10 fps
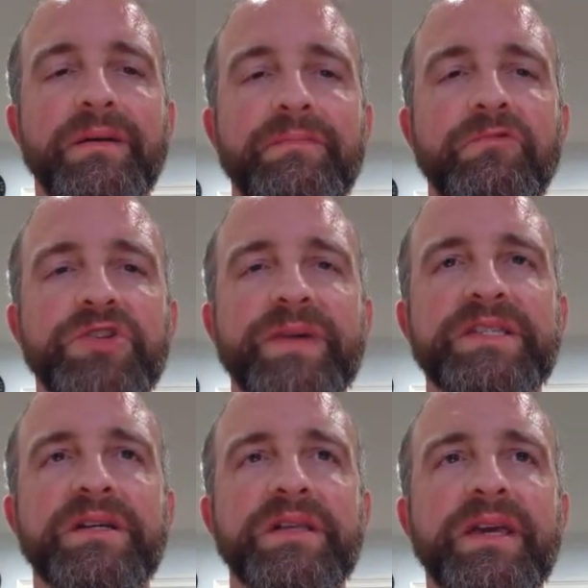which
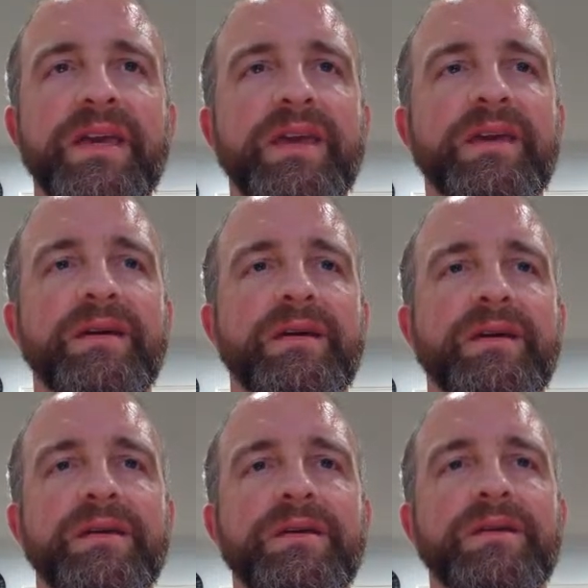basically
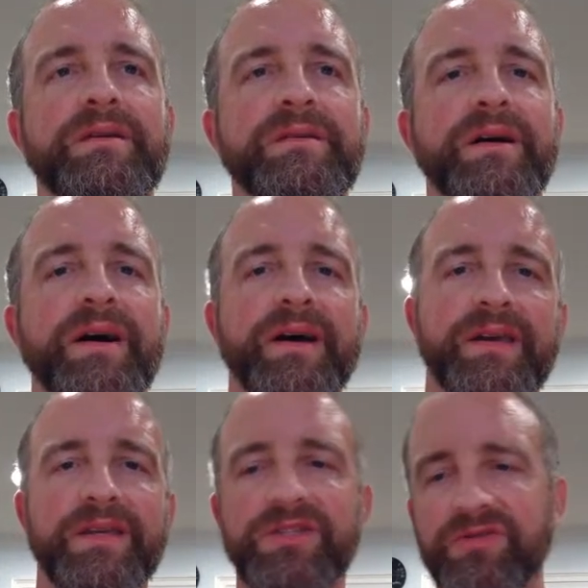
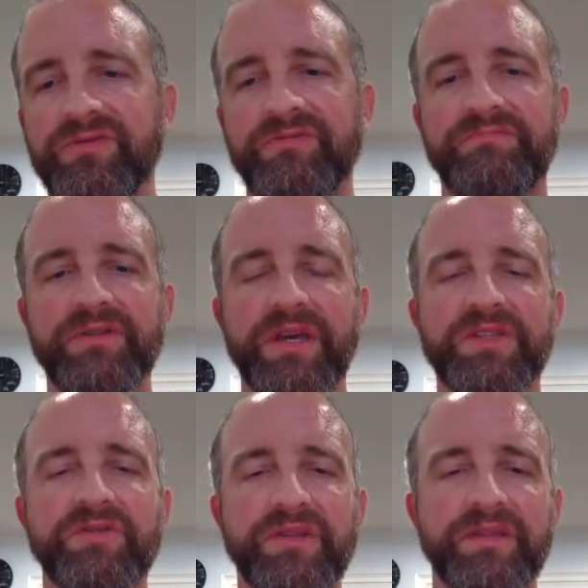can do like,
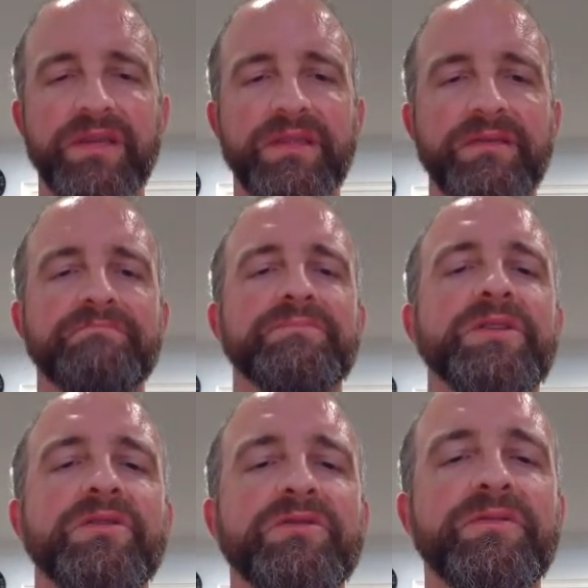so in
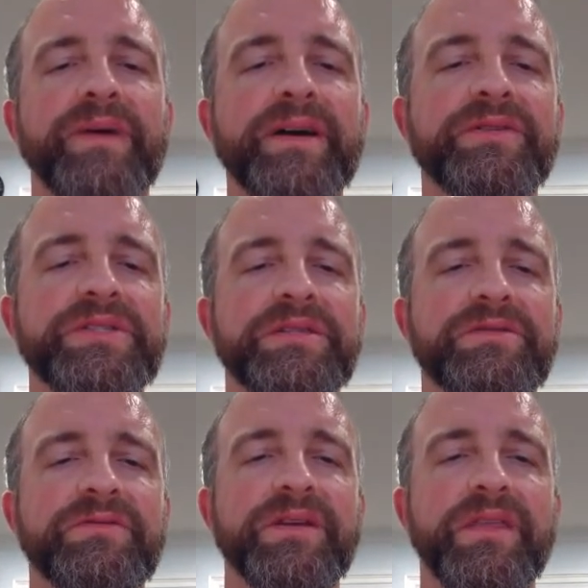you know the BIOS and
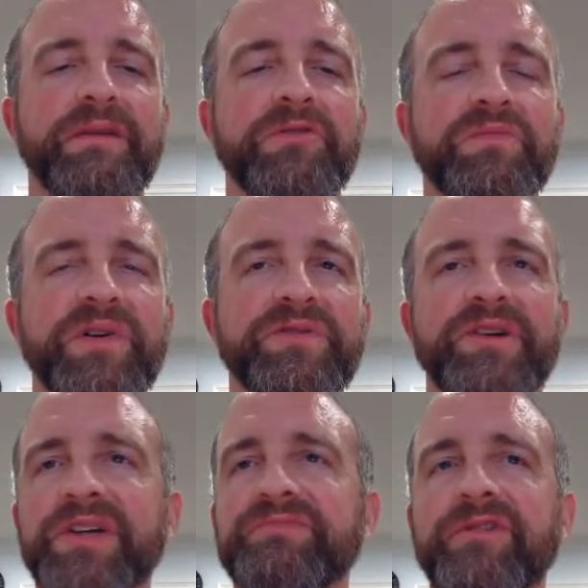doing like real mode
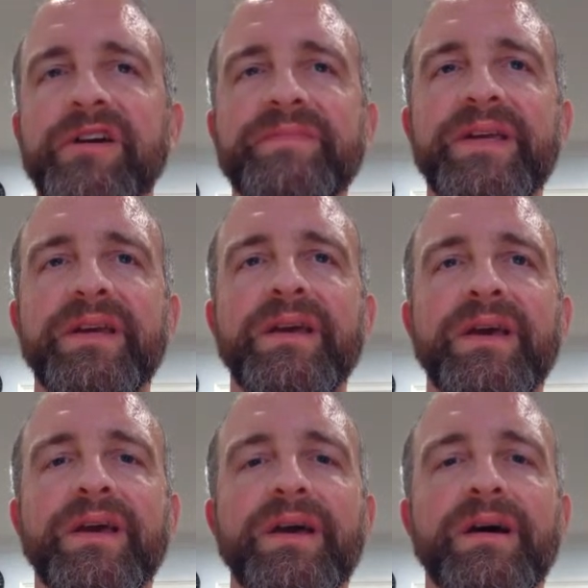DOS programming.
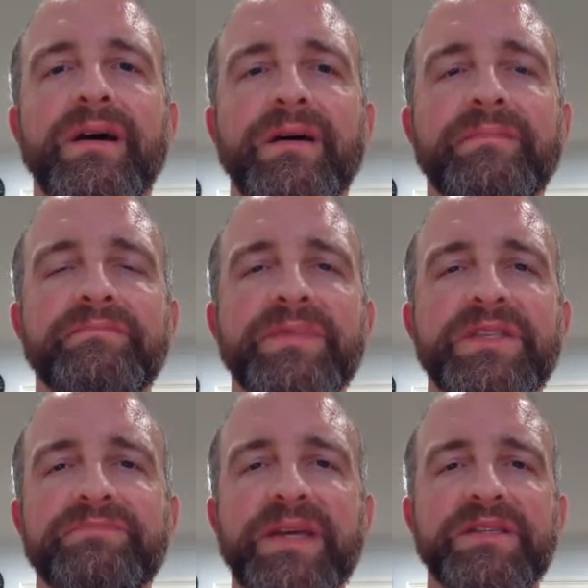
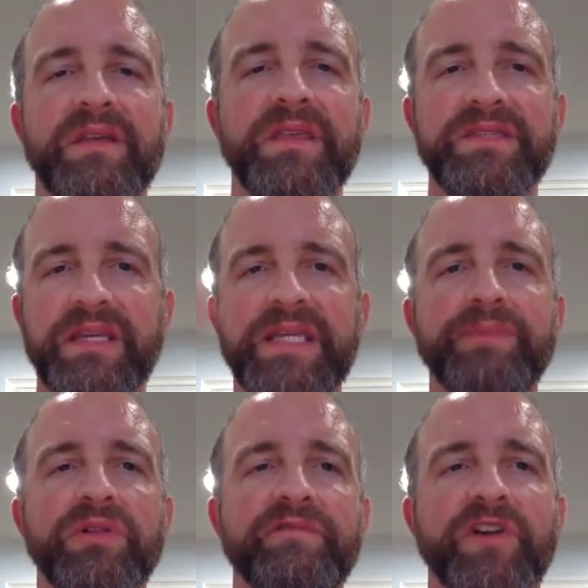It's basically this like
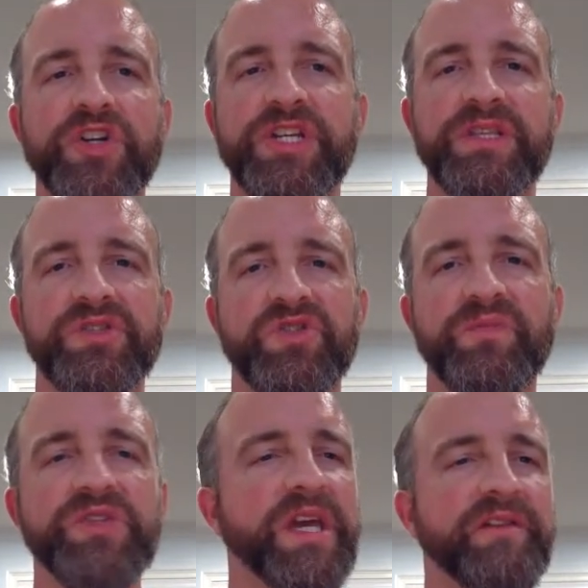table of functions,
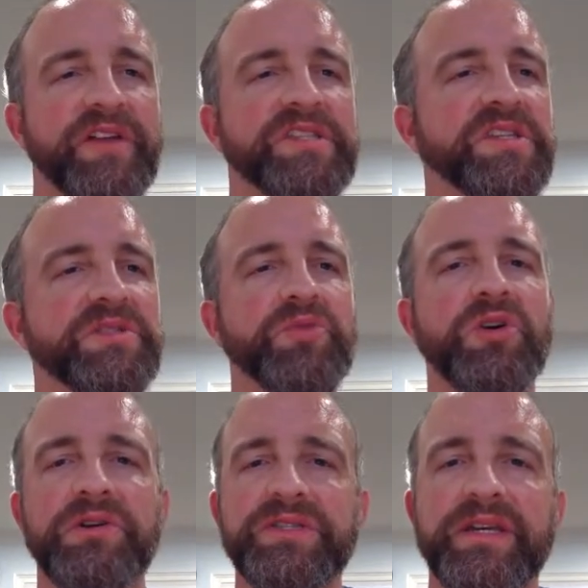almost kind of like system
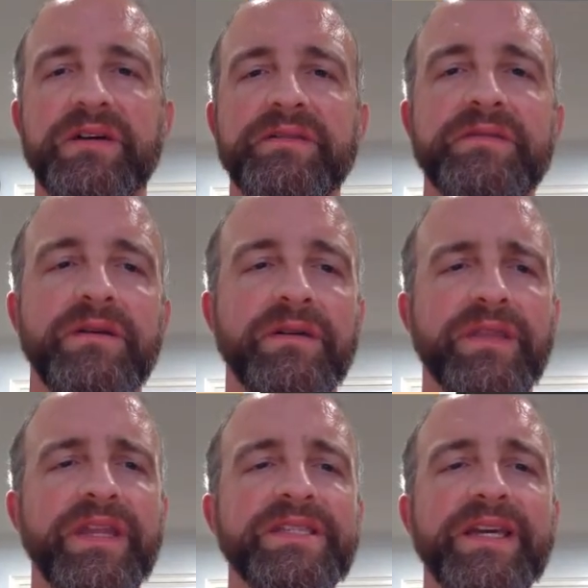calls, like on
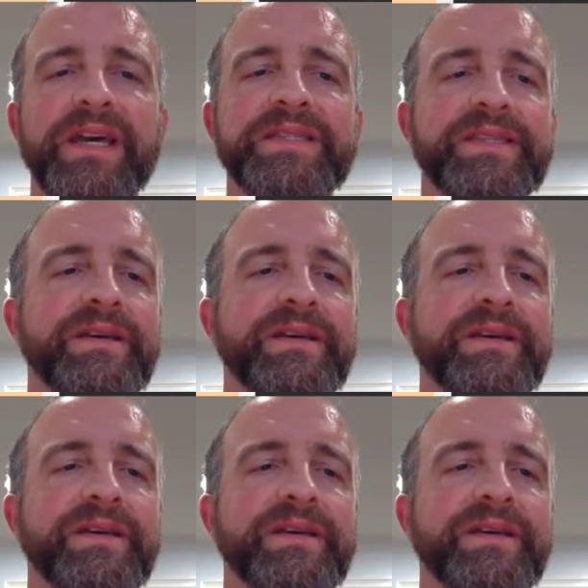Linux, I guess,